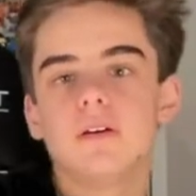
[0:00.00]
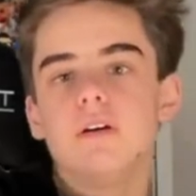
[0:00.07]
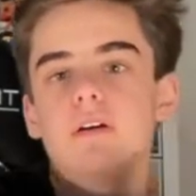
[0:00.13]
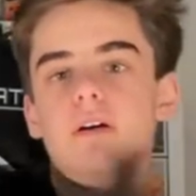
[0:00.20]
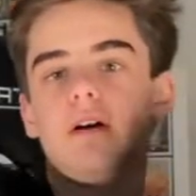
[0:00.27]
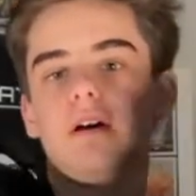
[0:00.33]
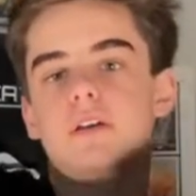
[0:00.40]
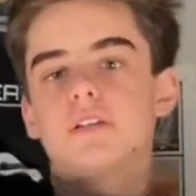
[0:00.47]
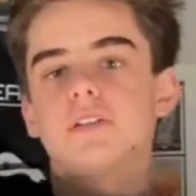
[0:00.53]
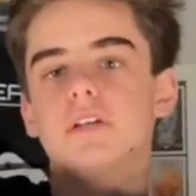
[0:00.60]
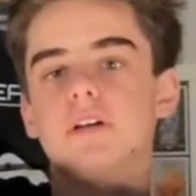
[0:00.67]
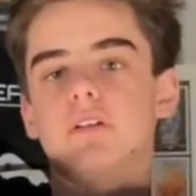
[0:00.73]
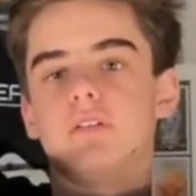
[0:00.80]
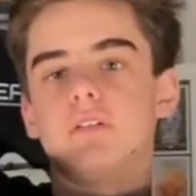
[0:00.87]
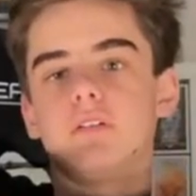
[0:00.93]
Alright,
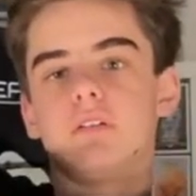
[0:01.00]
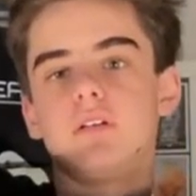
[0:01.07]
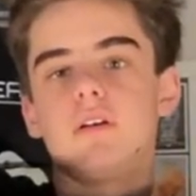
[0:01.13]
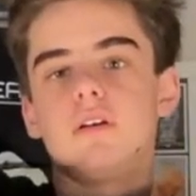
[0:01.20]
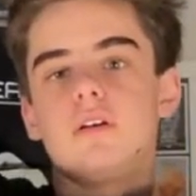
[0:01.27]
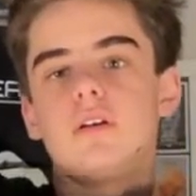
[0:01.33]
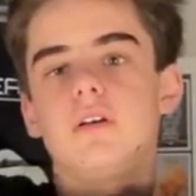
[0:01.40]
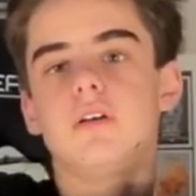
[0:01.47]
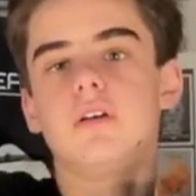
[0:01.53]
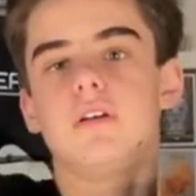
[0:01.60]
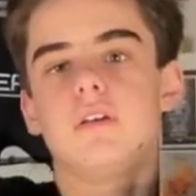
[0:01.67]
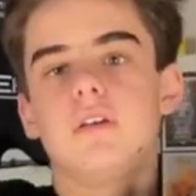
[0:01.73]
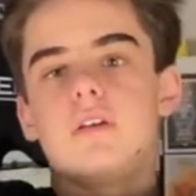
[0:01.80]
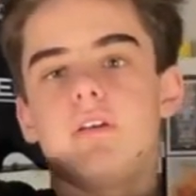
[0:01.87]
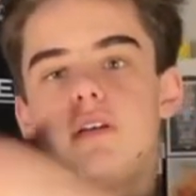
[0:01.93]
so,
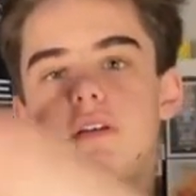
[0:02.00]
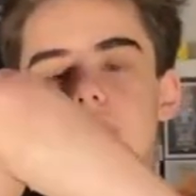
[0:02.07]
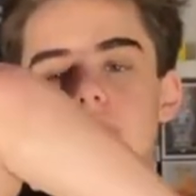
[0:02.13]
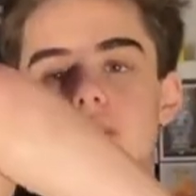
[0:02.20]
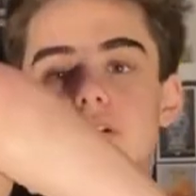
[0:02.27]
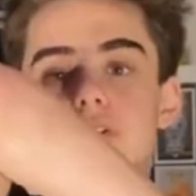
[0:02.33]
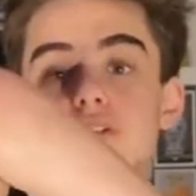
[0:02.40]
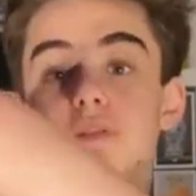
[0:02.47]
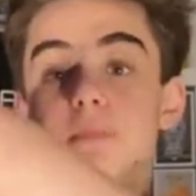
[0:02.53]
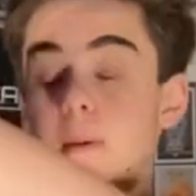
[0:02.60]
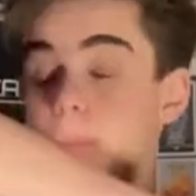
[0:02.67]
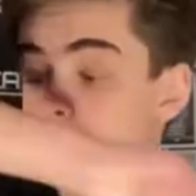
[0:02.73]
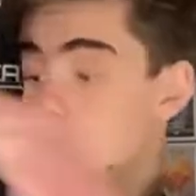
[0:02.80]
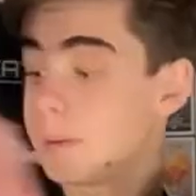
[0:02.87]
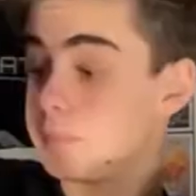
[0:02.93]
they don't use
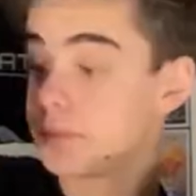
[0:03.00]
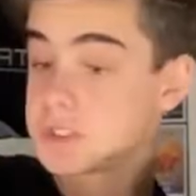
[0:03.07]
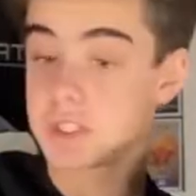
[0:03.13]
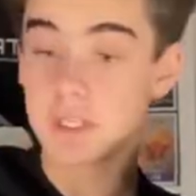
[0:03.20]
bubble wrap, I